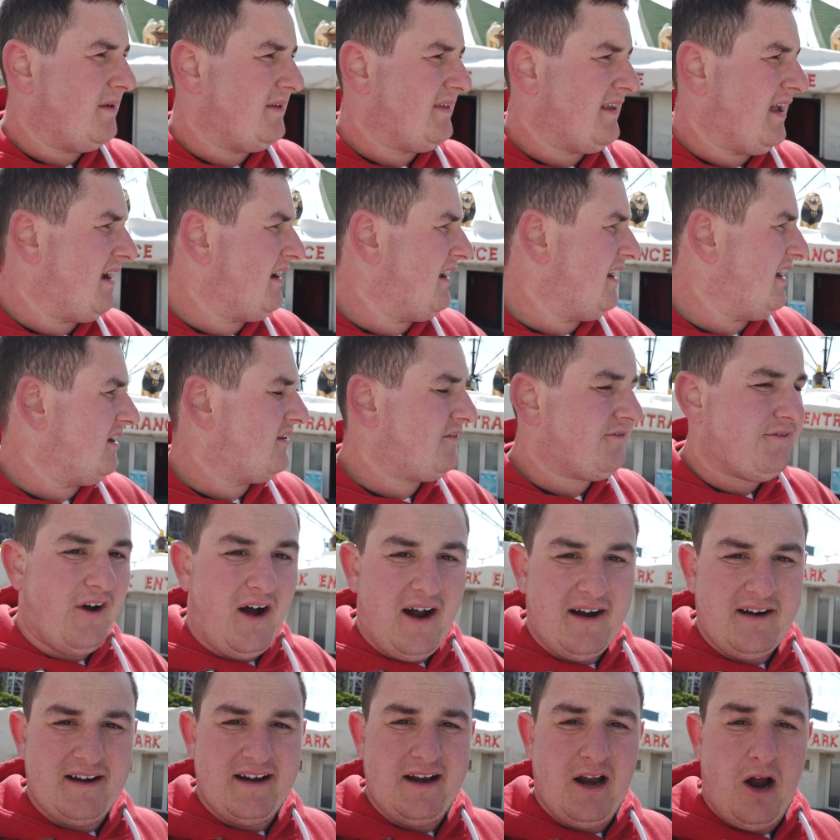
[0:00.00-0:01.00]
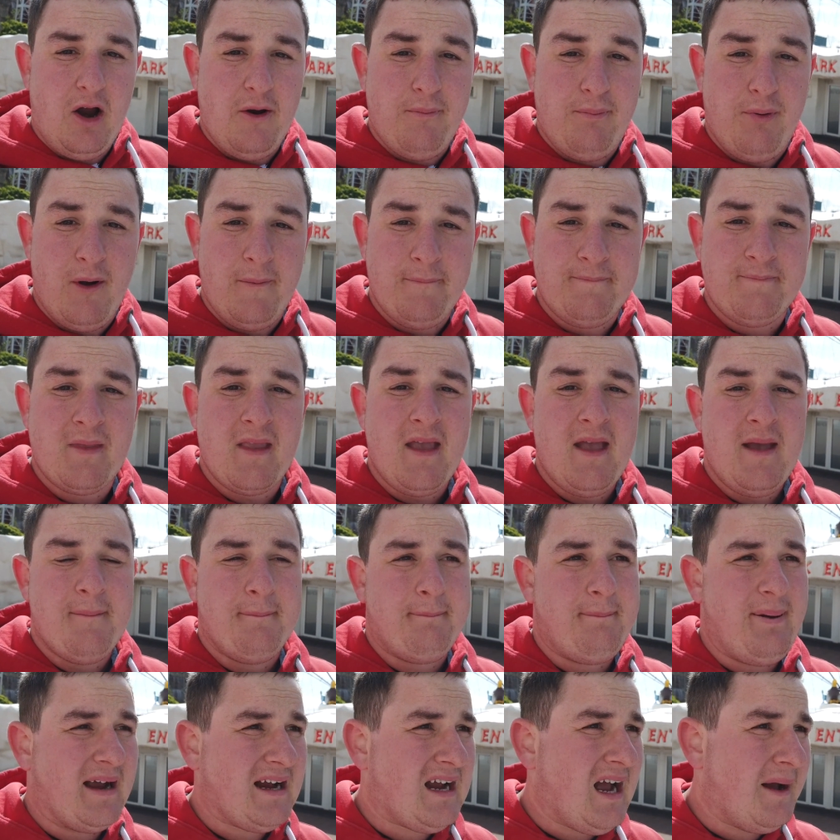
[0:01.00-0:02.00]
But now it's finally open,
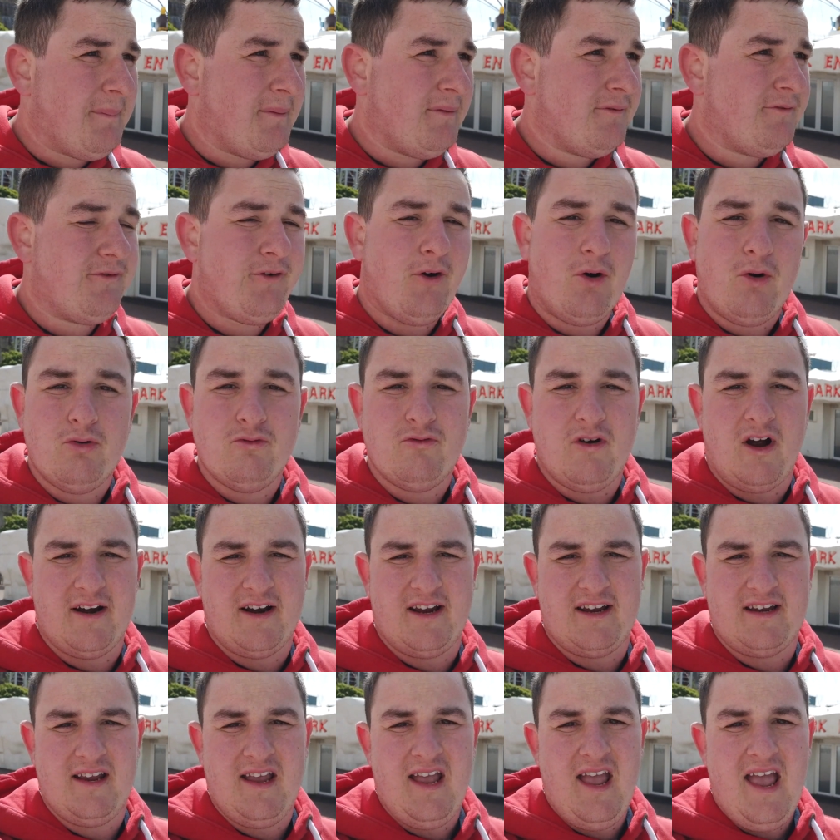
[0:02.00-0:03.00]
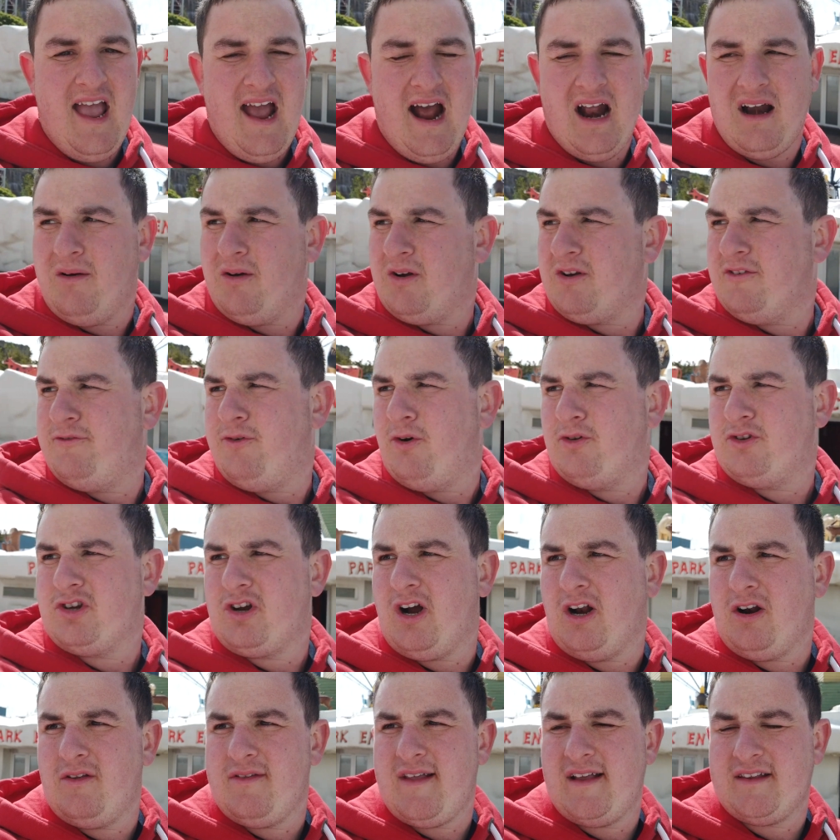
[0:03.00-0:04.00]
back up in full running, and I'm looking forward to
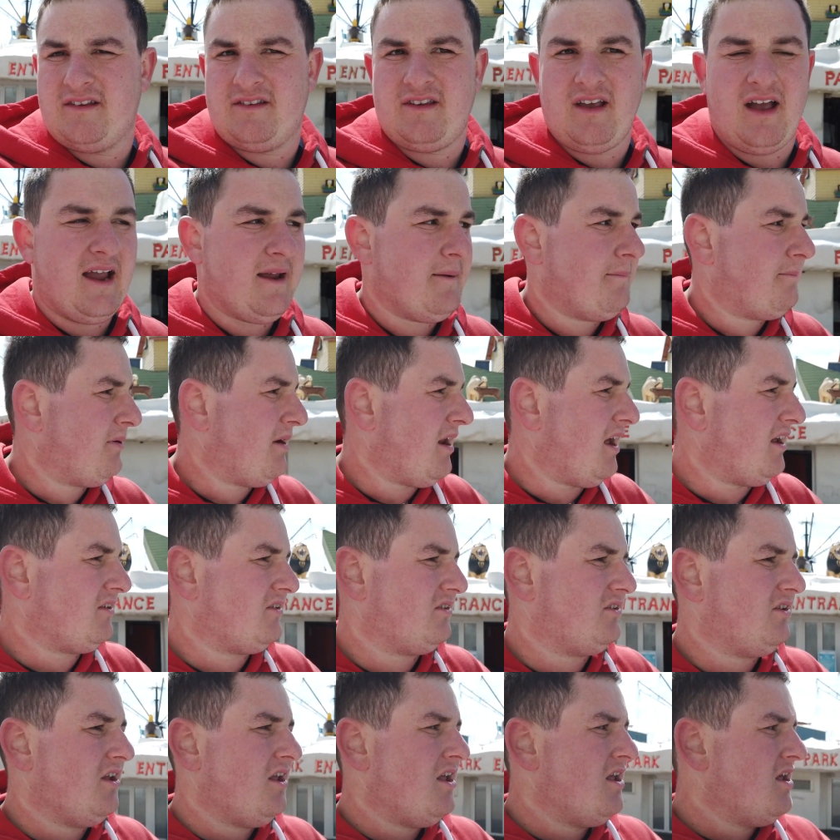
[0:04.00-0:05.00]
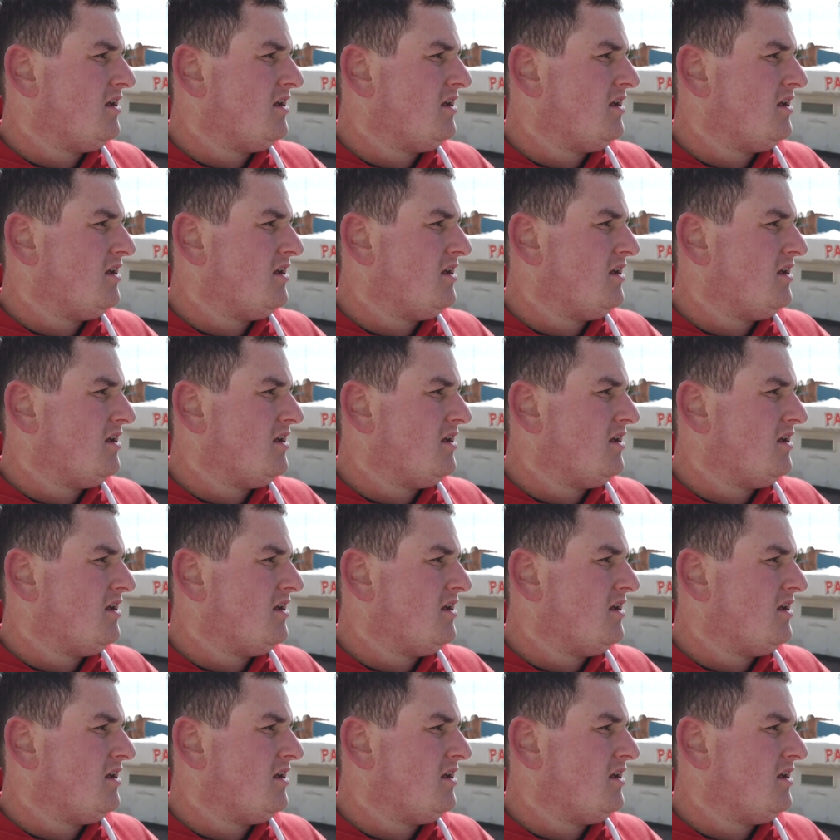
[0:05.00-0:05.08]
going on that today. Plus,